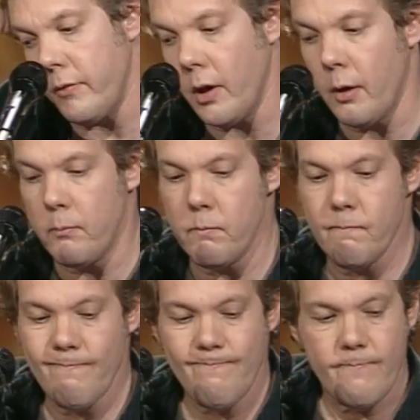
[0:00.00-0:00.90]
of a,
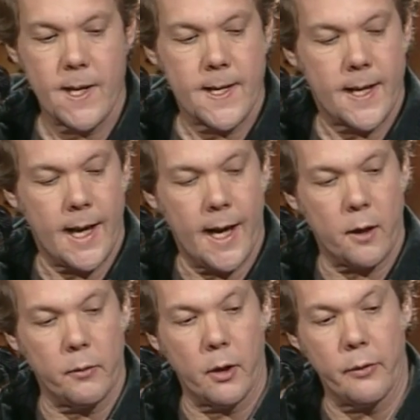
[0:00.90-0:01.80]
I
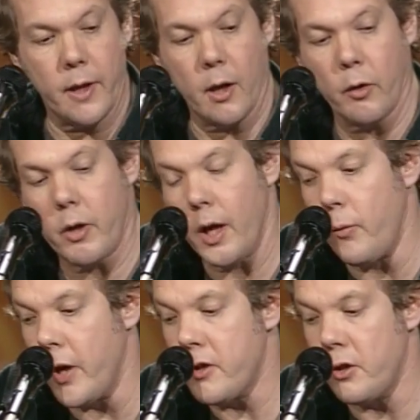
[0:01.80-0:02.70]
don't know, then, okay,
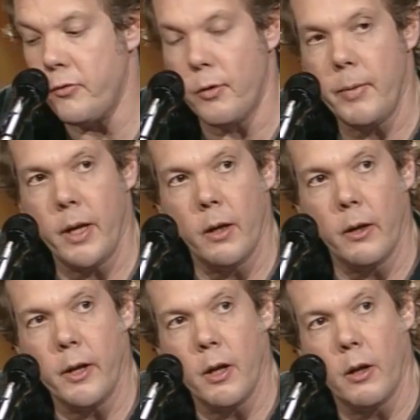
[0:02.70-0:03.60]
where to from
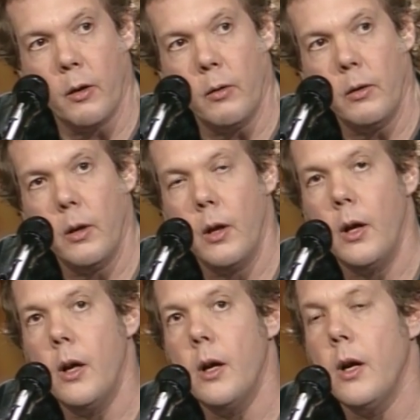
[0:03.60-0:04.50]
here, you know,
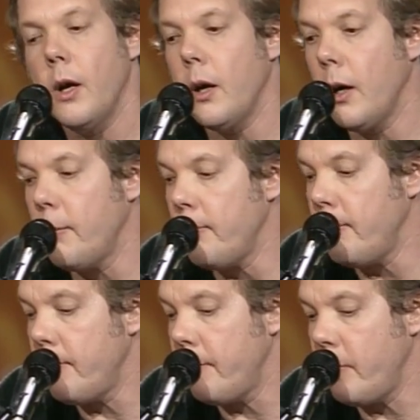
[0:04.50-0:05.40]

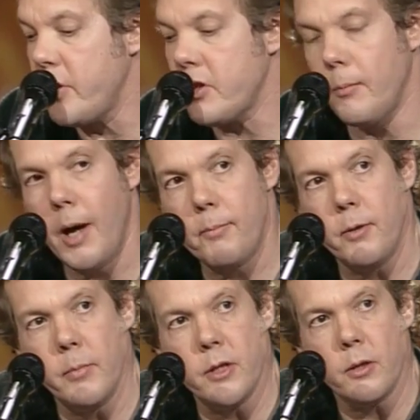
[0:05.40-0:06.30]
um, with some
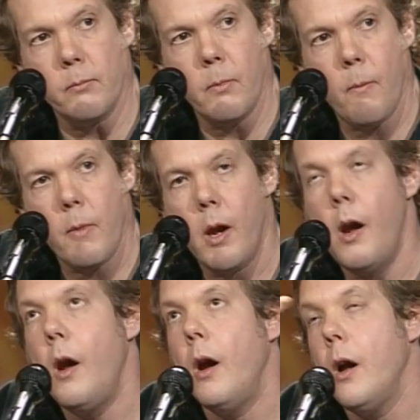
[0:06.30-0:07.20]
optimism.
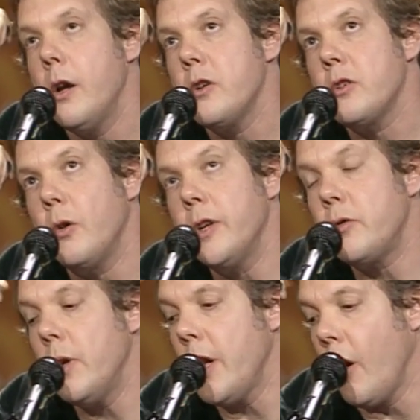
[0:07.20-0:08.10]
So
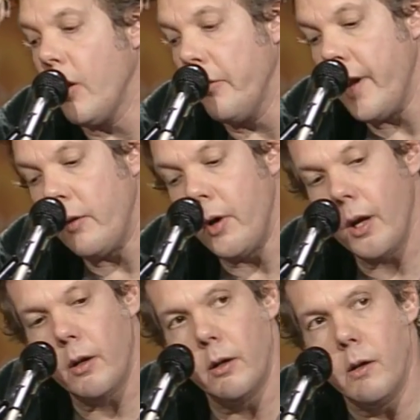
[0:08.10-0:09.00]
it's really all on that
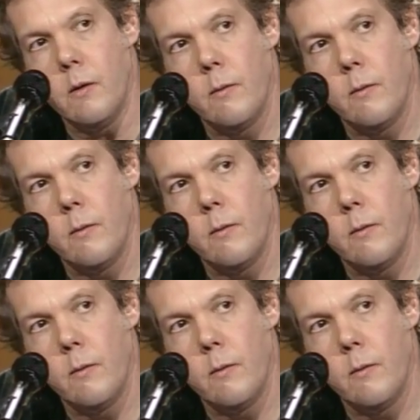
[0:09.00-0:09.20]
record.